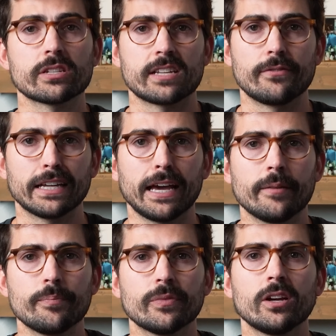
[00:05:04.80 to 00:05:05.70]
of $7K.
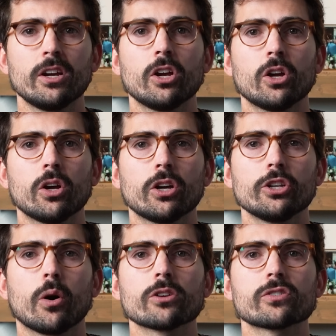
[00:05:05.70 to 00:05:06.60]

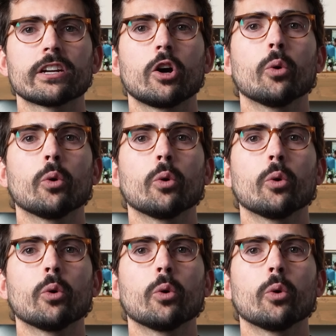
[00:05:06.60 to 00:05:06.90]
You also can